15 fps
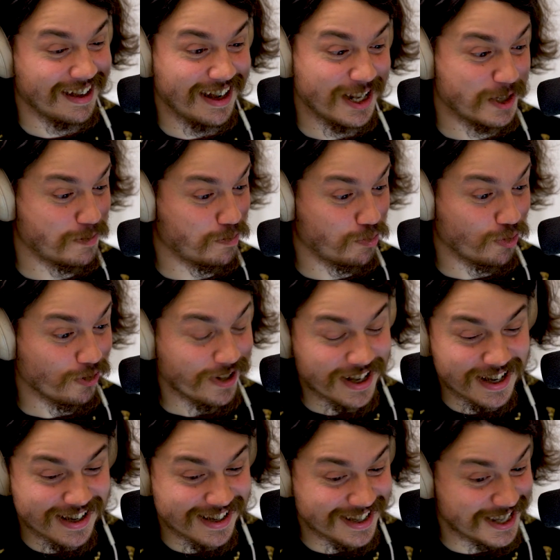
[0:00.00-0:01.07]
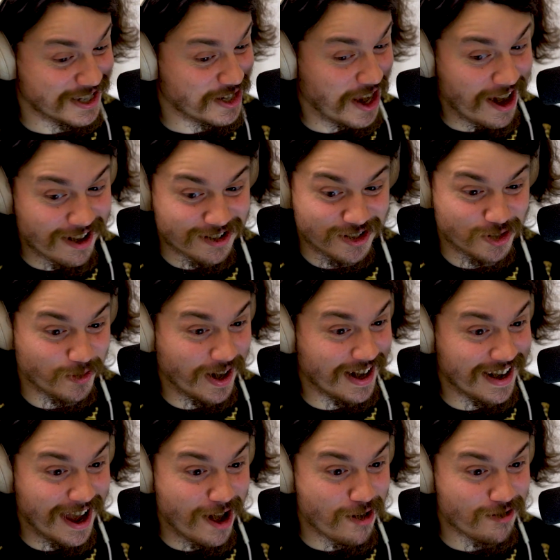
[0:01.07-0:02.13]
it's pretty scarce
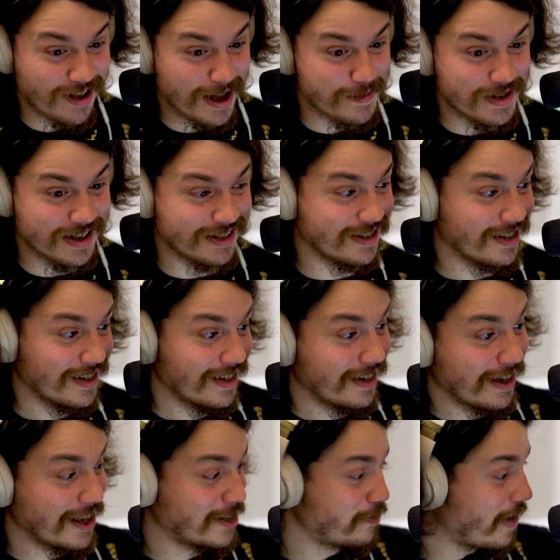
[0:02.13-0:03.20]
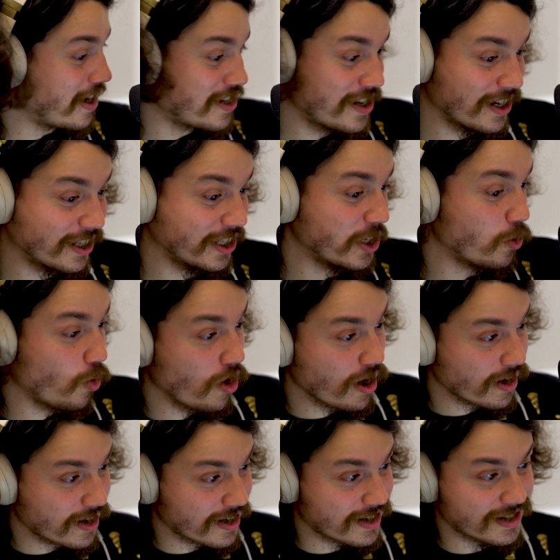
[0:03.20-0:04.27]
right now. I mean, it's basically
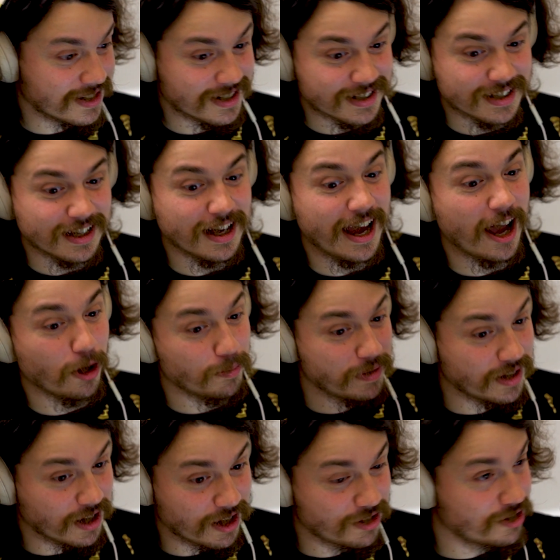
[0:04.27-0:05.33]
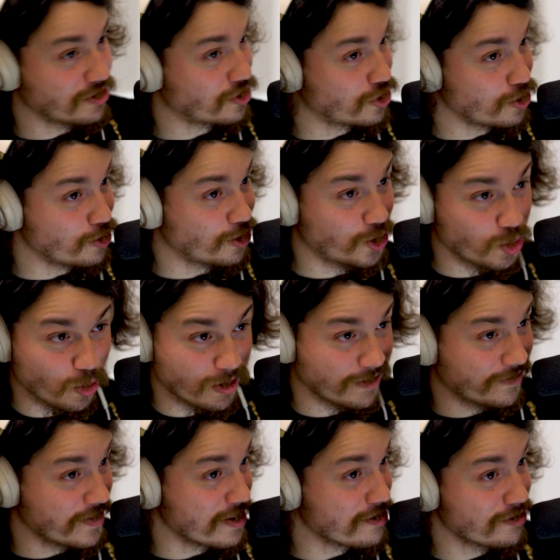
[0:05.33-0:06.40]
work, helping others do short
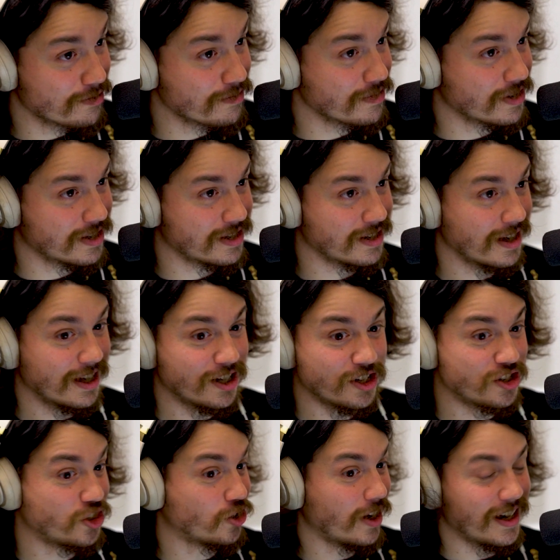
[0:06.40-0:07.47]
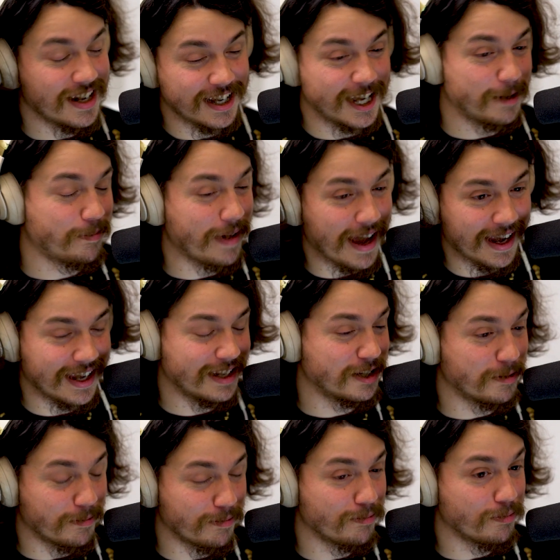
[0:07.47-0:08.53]
films, just trying to get back
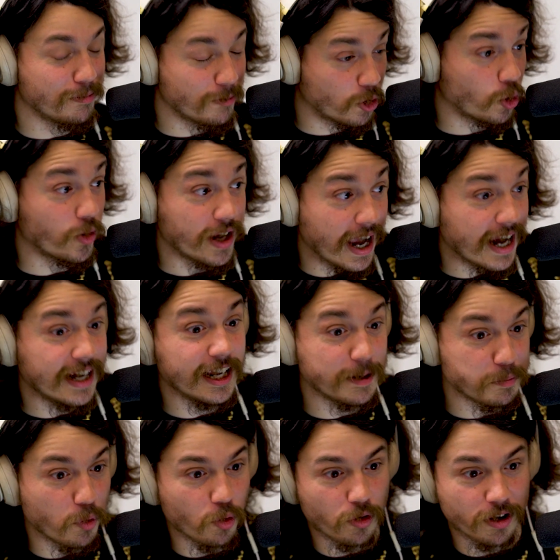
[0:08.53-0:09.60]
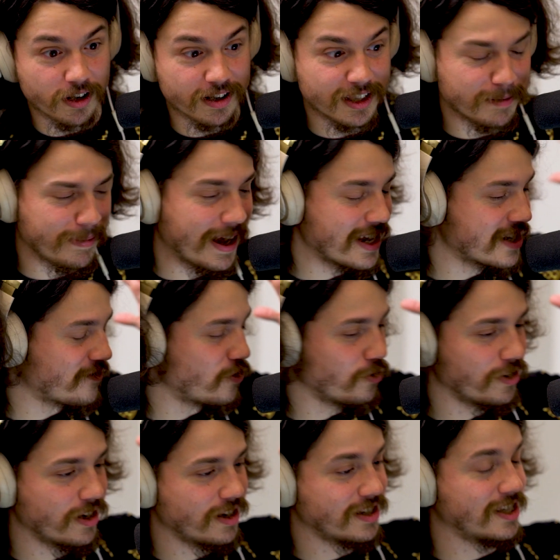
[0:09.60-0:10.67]
into creating more. The past few
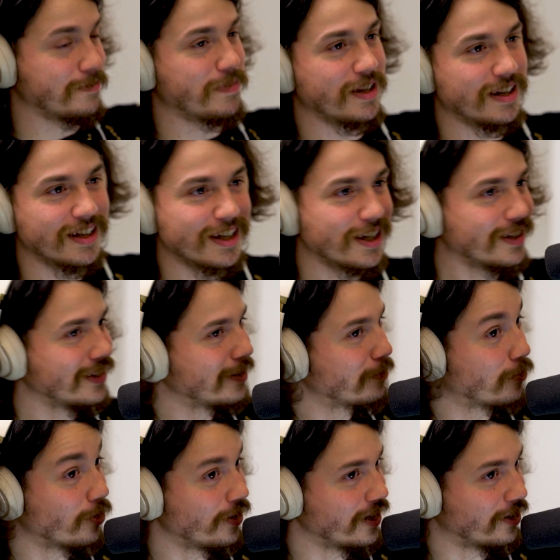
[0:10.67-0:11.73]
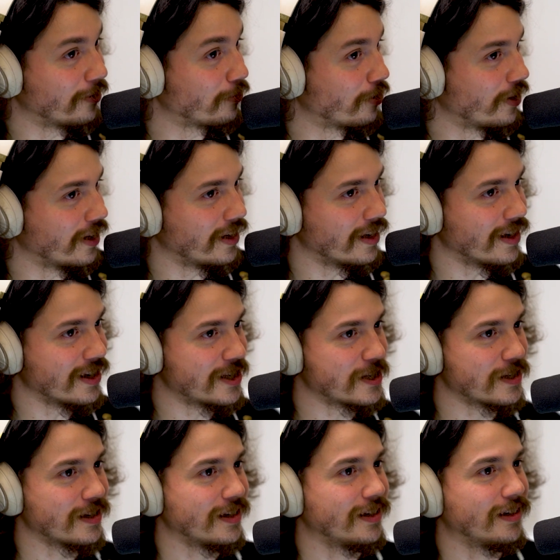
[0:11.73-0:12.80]
years have been pretty nuts.